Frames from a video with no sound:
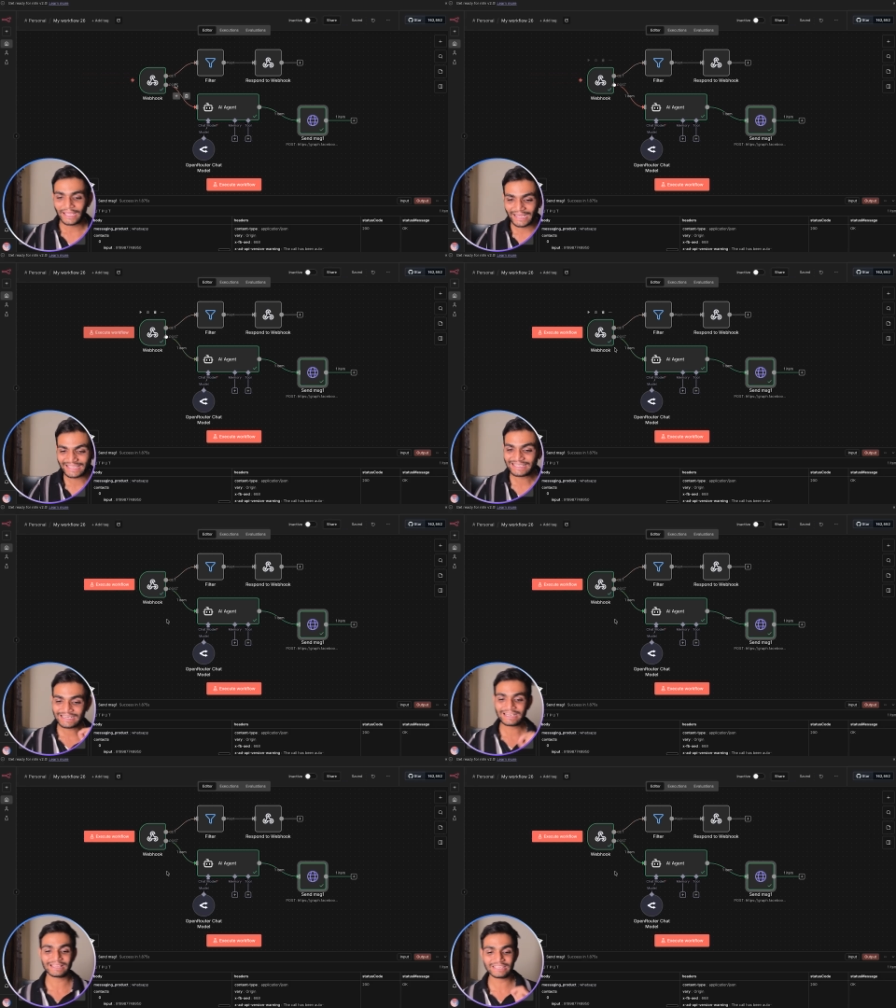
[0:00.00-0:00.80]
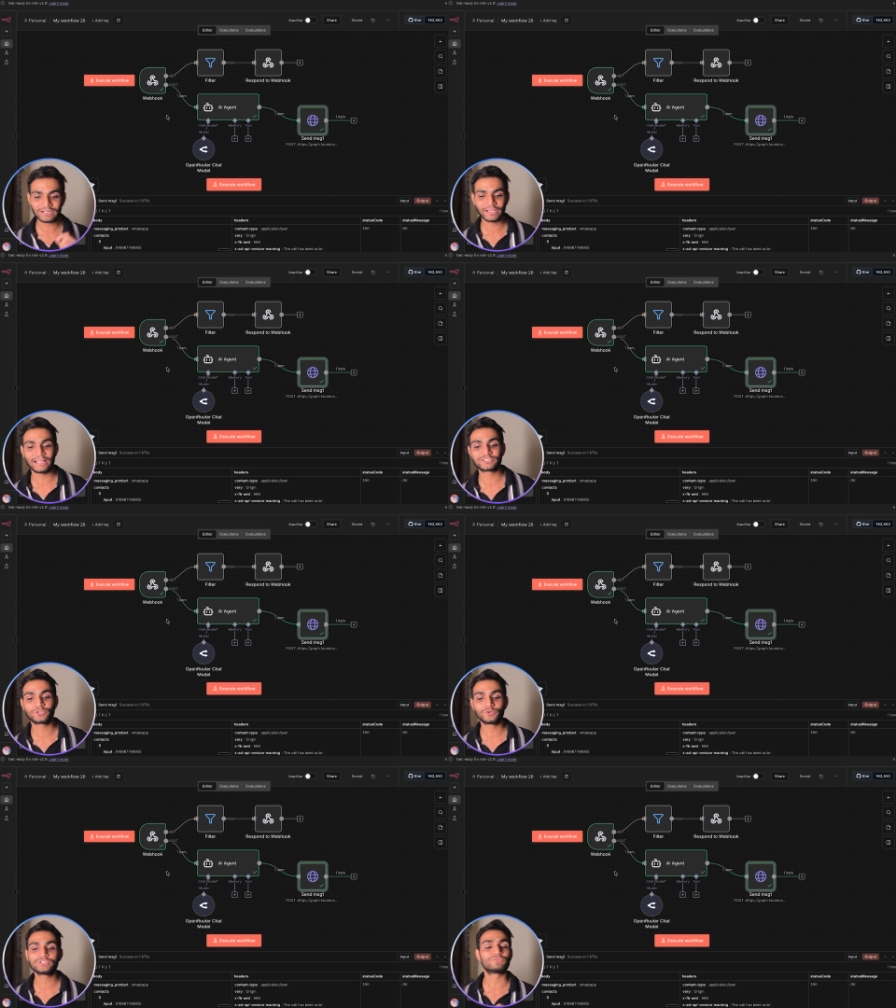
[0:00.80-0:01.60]
again and again and
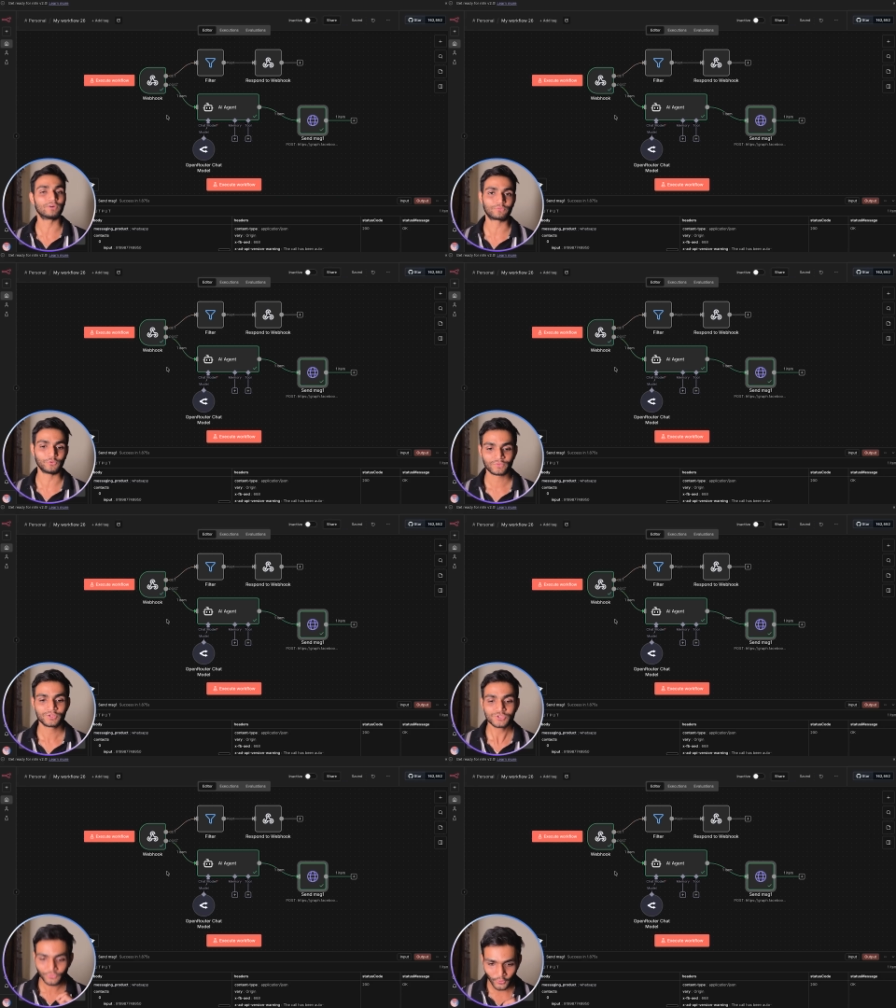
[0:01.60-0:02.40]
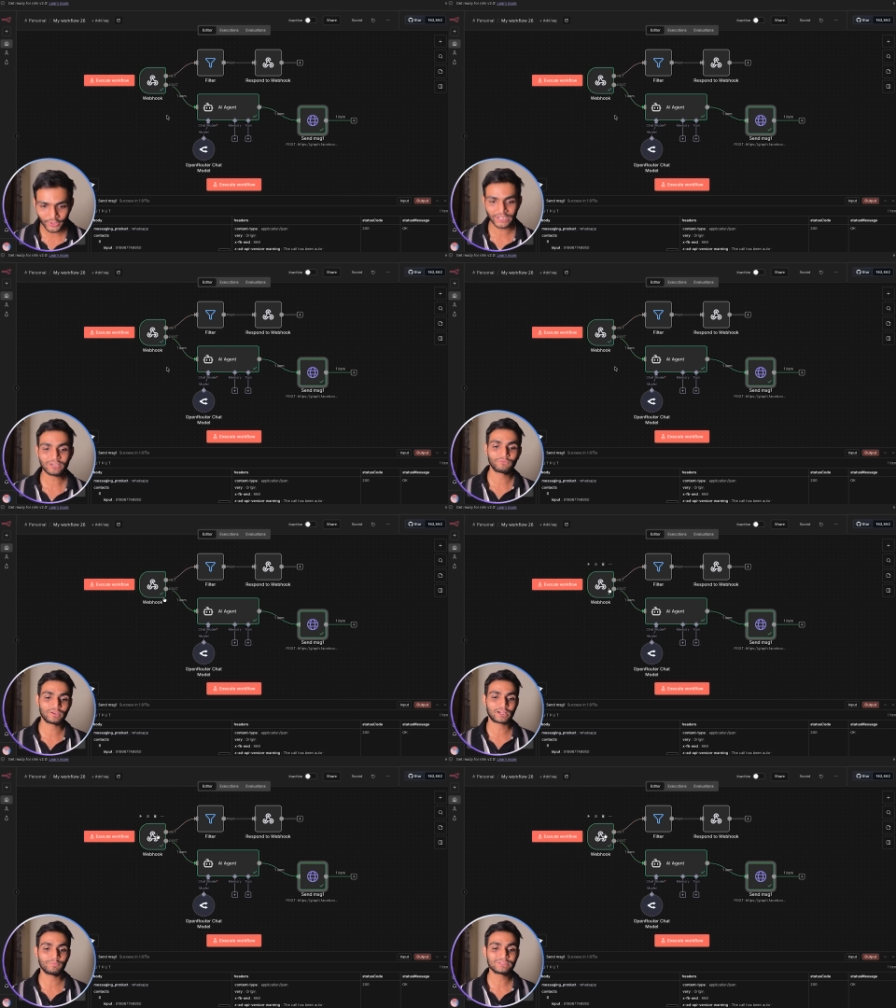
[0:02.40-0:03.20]
execute this workflow so for that
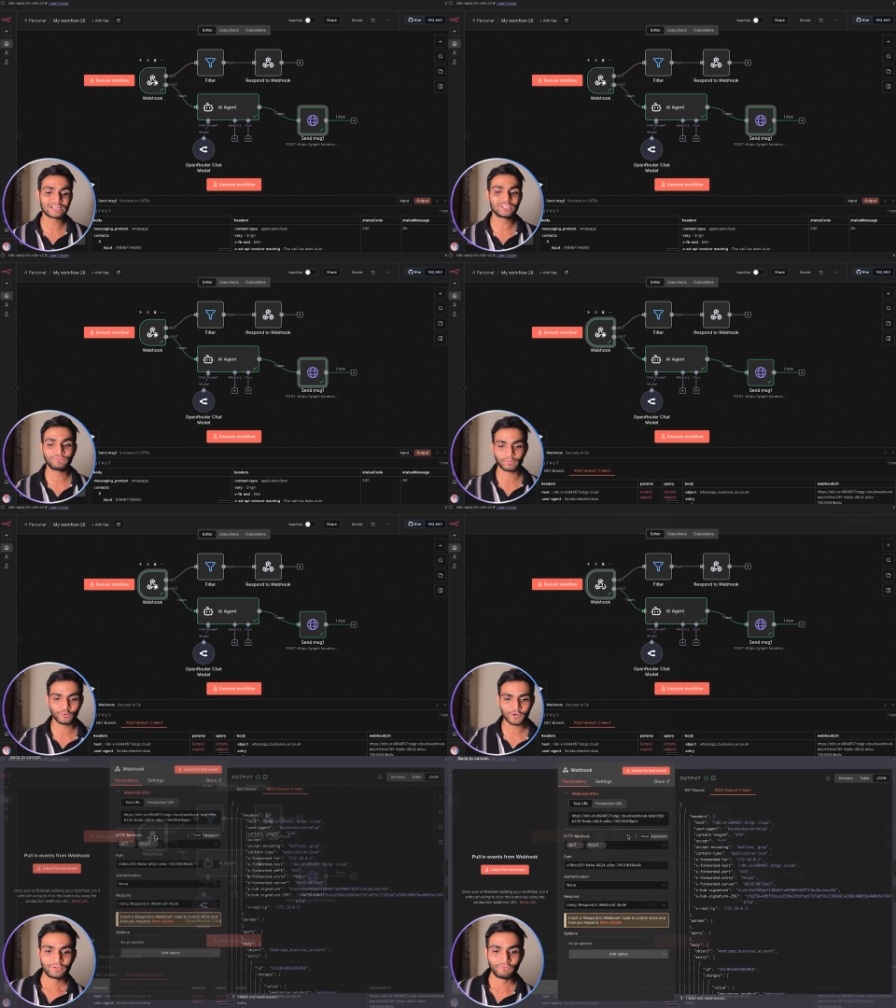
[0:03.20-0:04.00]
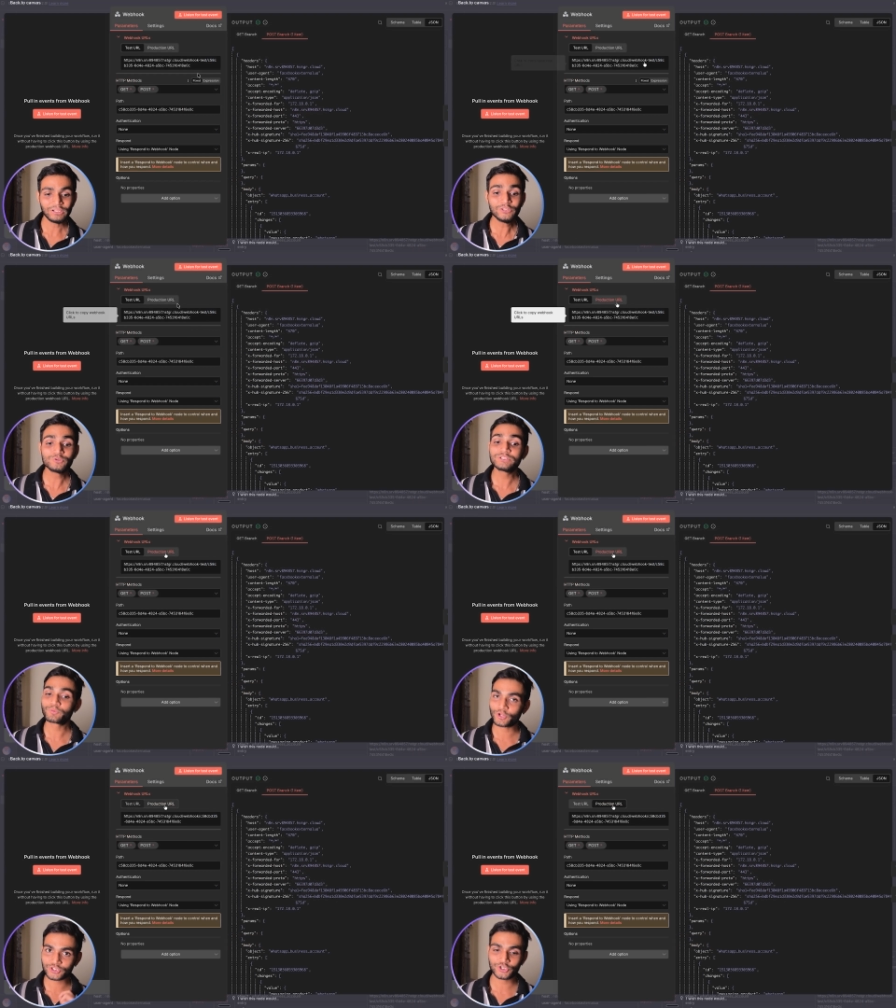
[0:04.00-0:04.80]
we'll come inside the webhook we'll use the
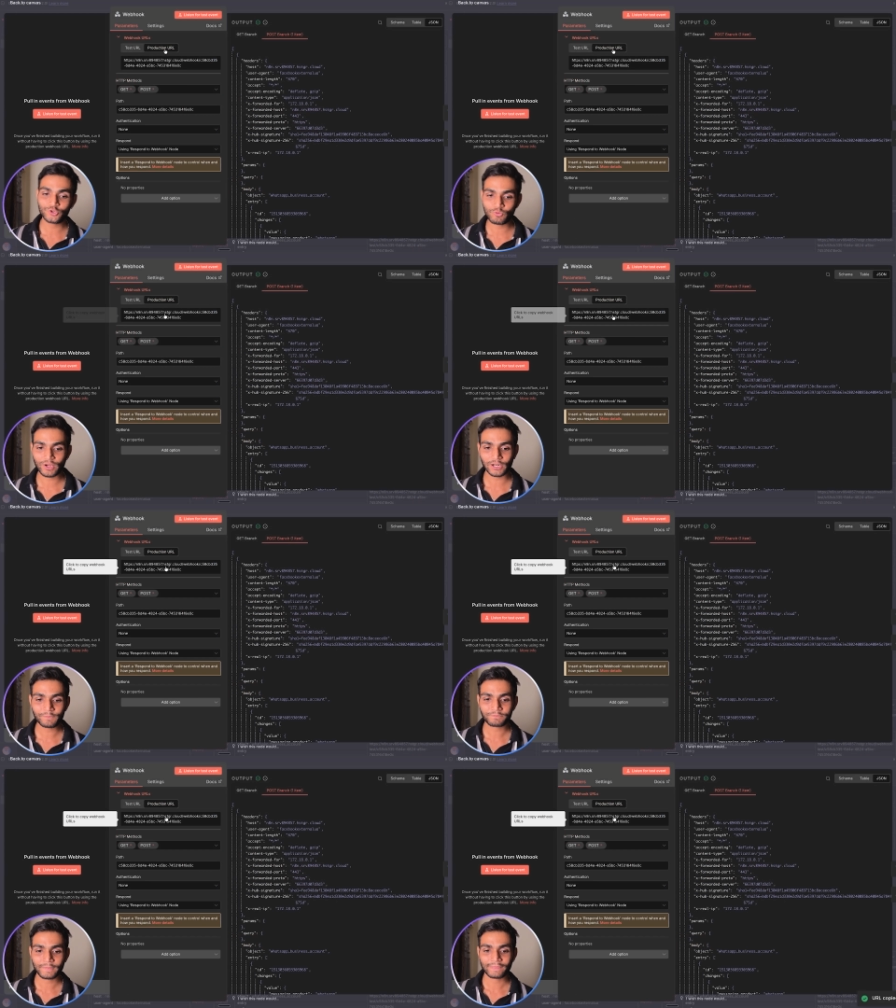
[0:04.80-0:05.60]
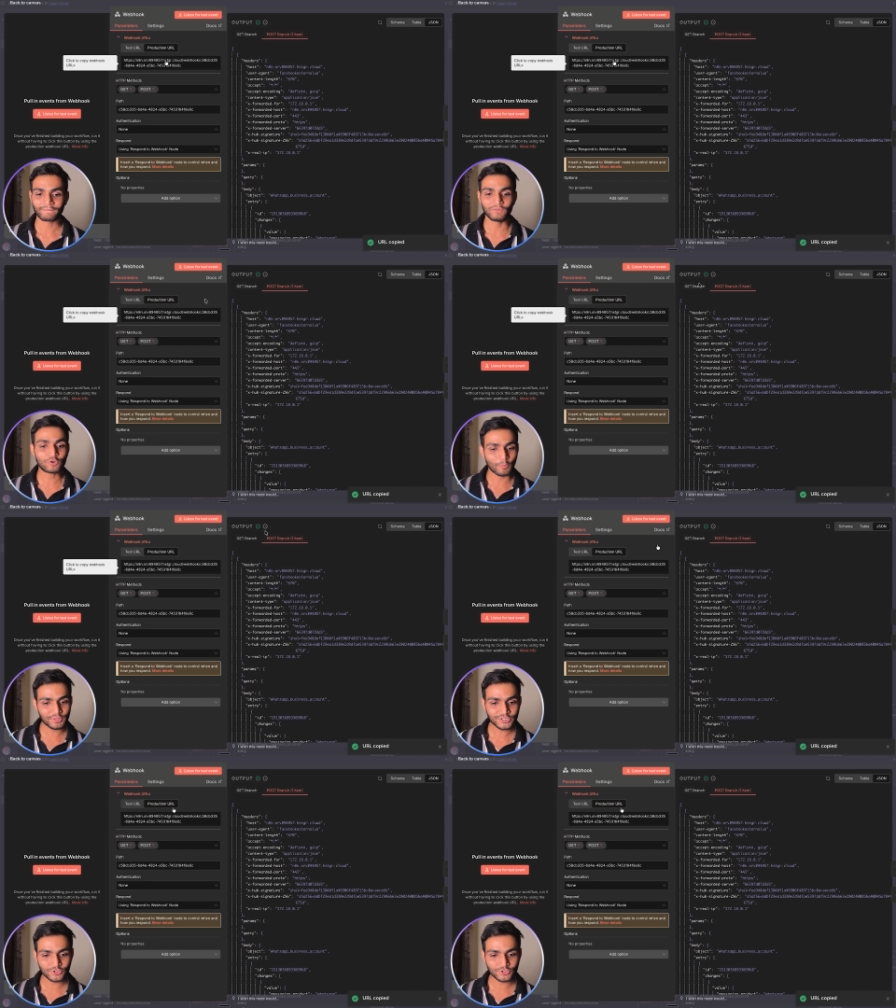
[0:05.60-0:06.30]
production url we'll copy this